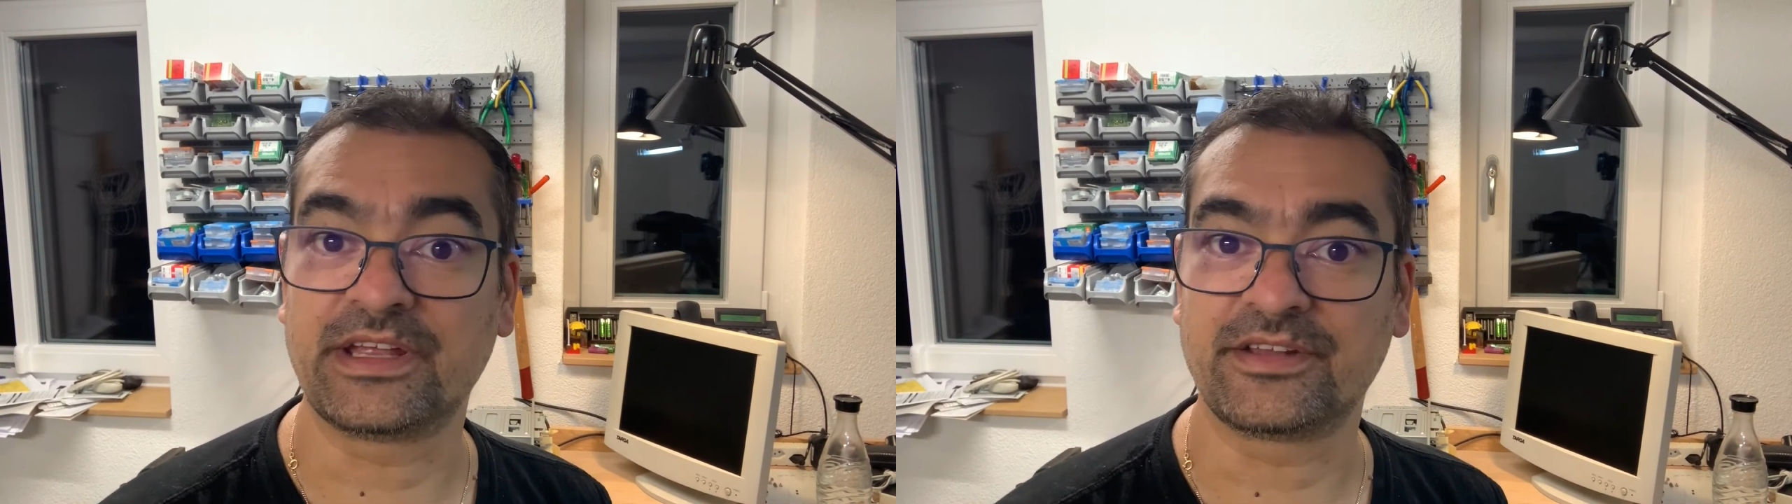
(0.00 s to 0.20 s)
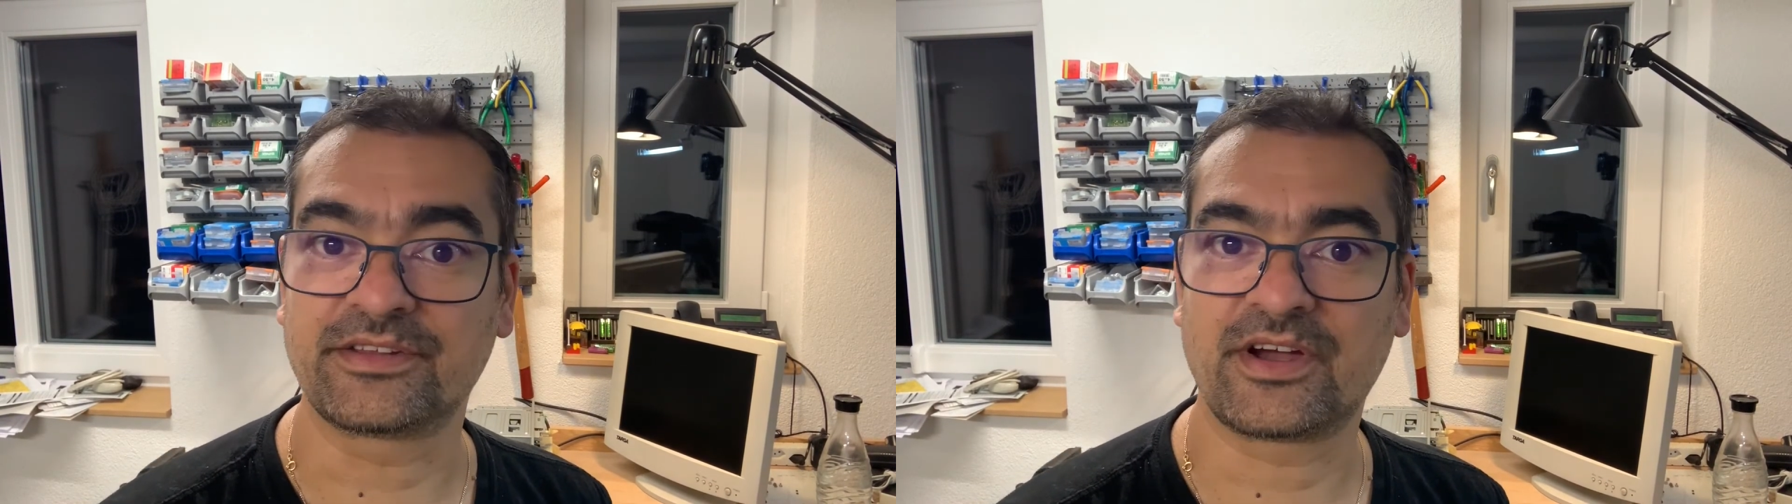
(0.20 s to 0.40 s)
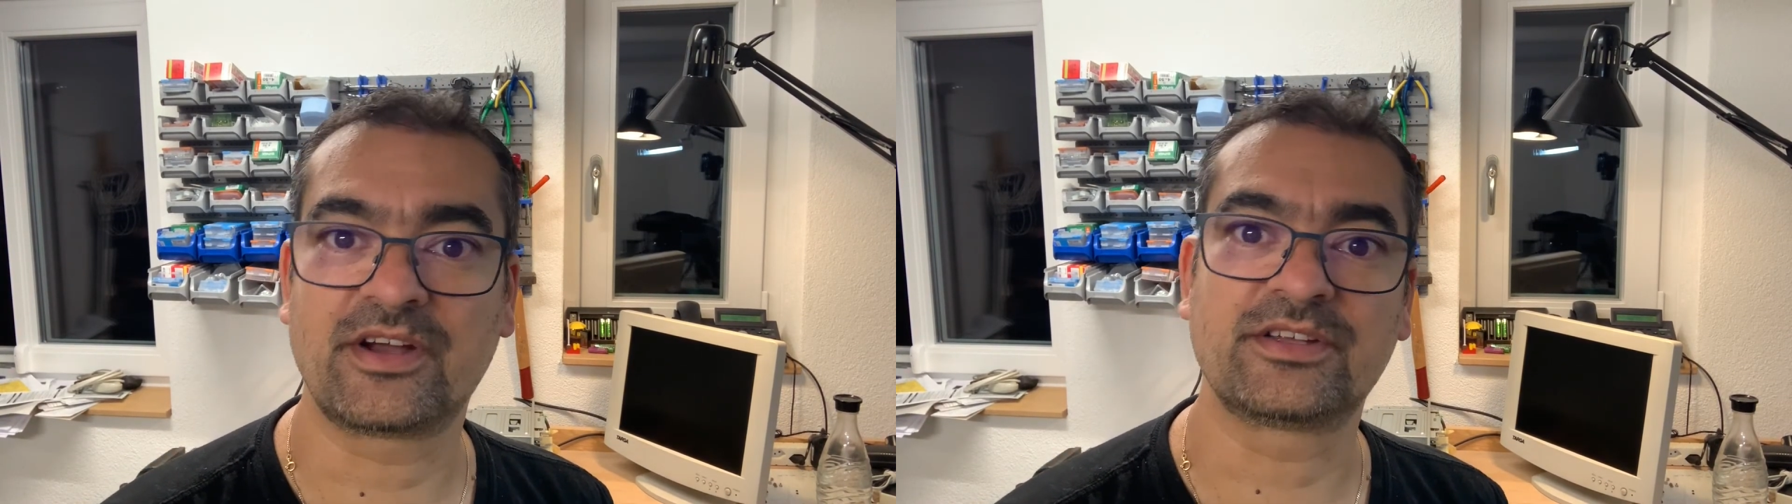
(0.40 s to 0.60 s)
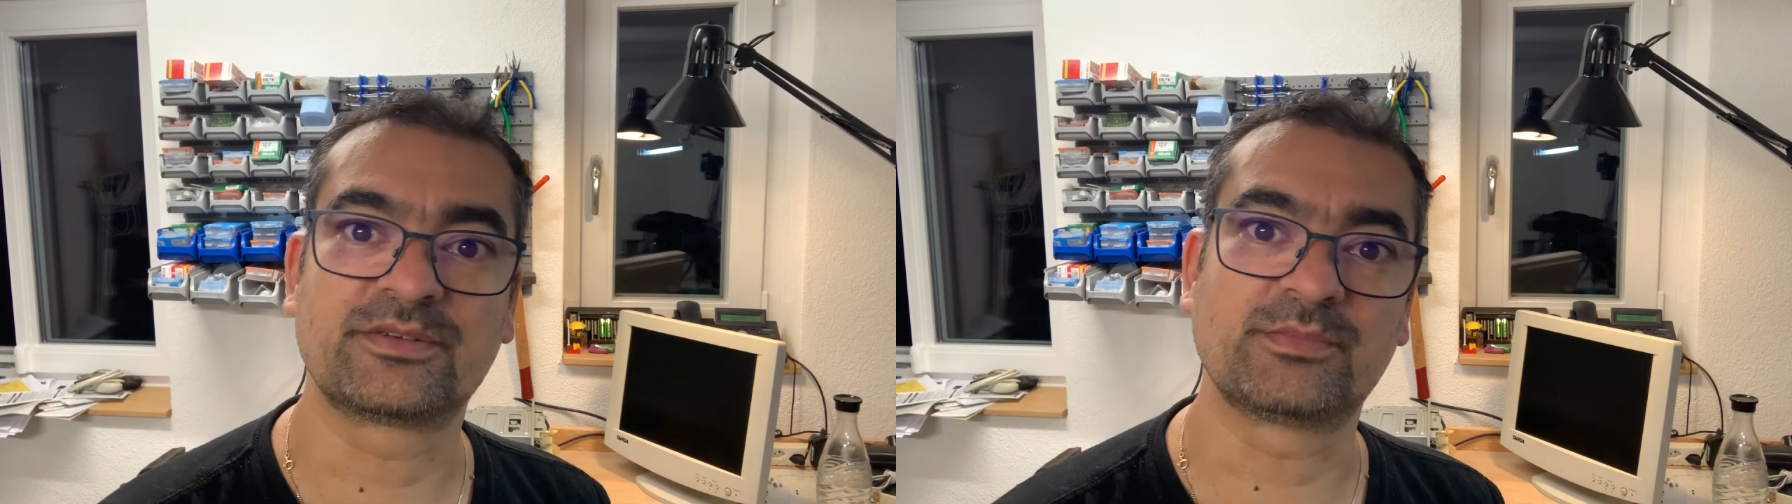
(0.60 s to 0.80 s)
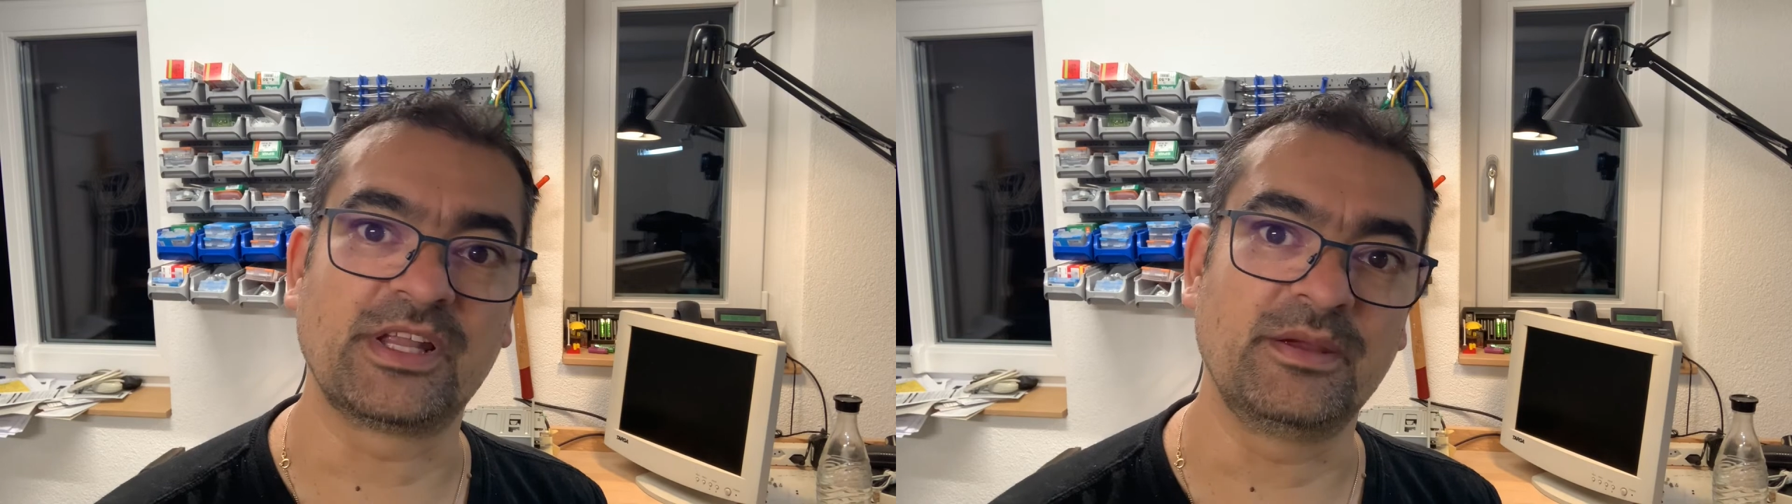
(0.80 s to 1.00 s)
entire
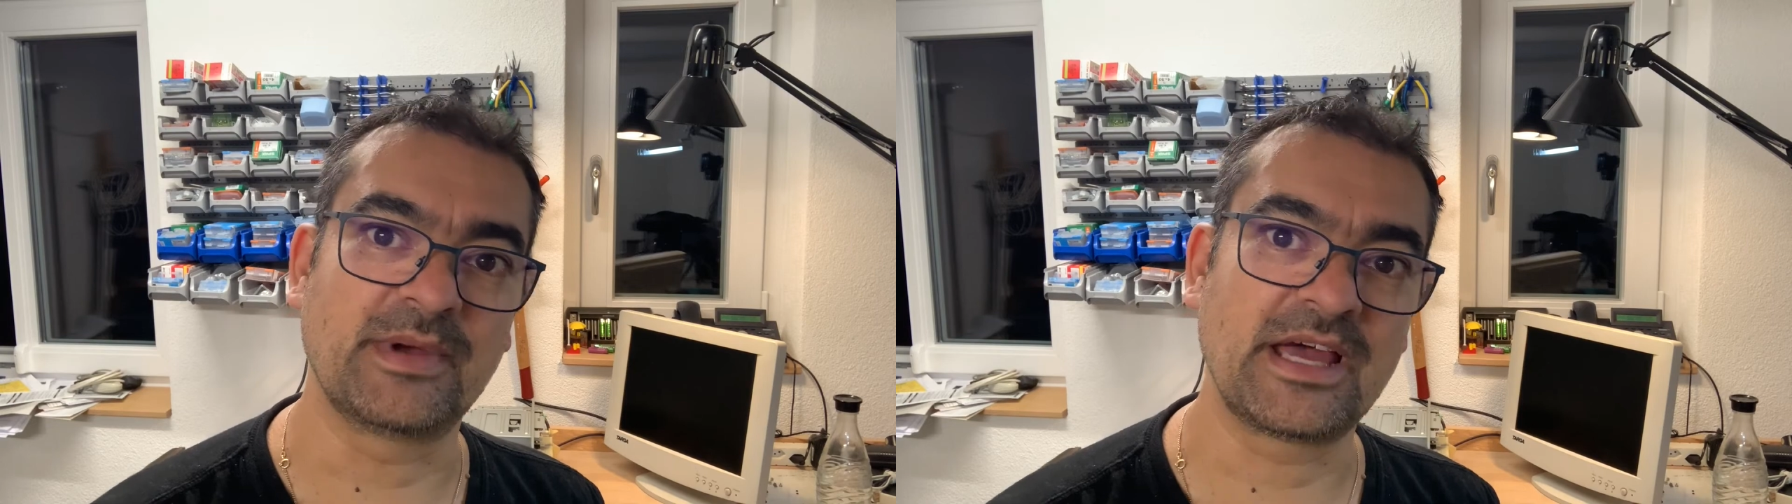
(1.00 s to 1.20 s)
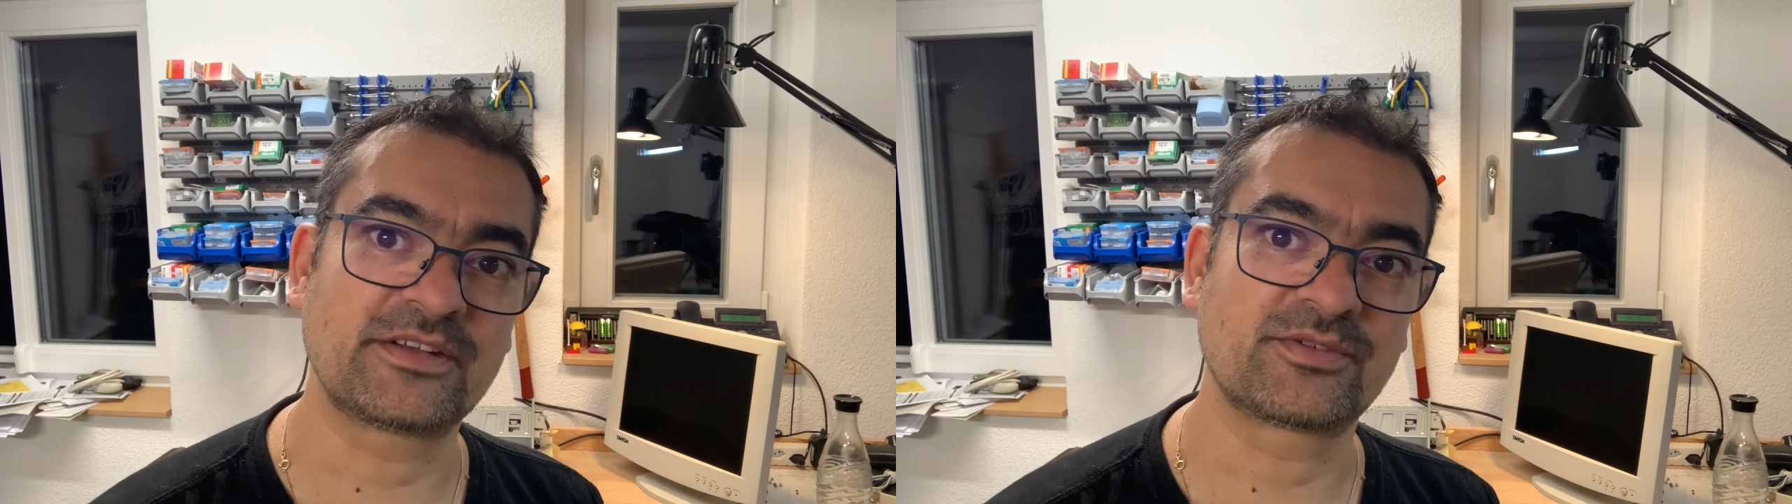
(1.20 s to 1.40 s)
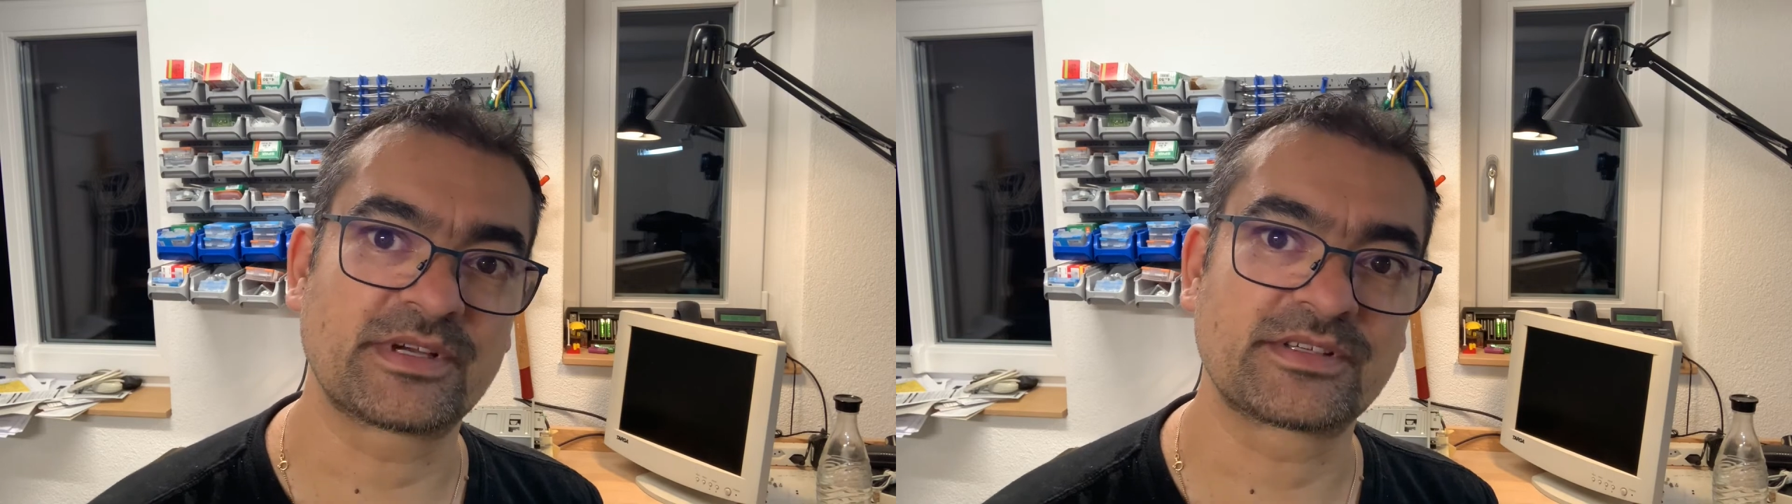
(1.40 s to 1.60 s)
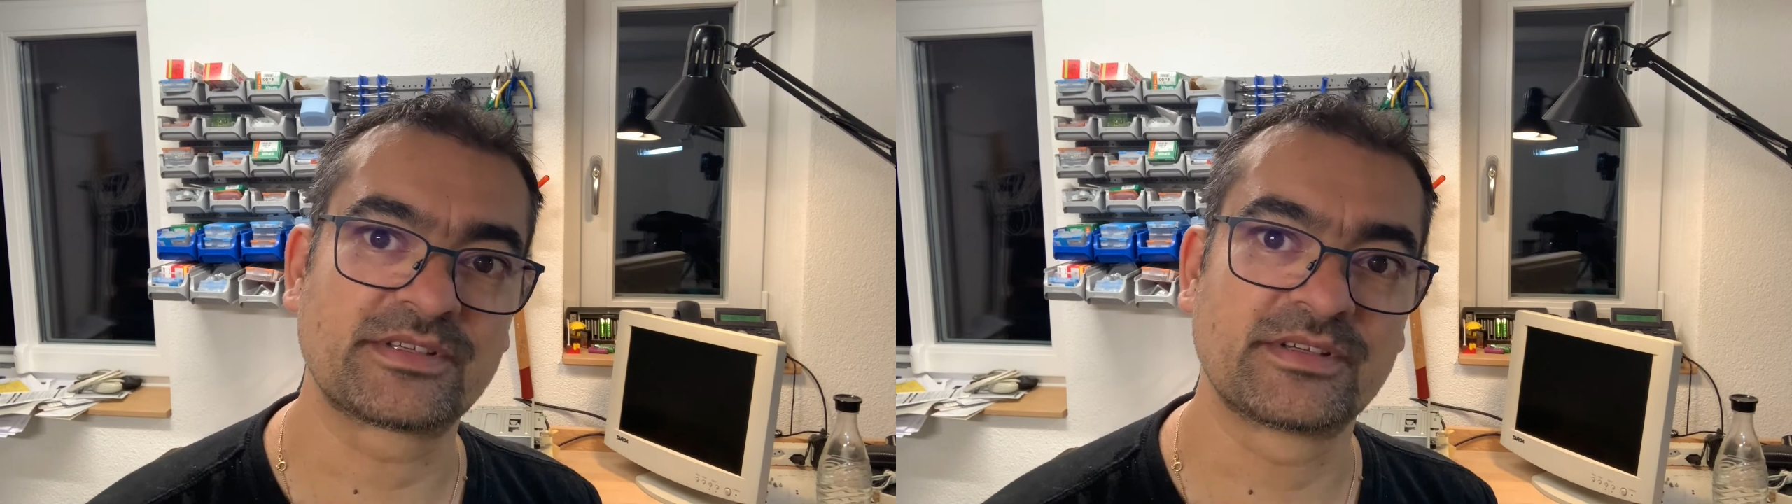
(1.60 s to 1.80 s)
display matrix.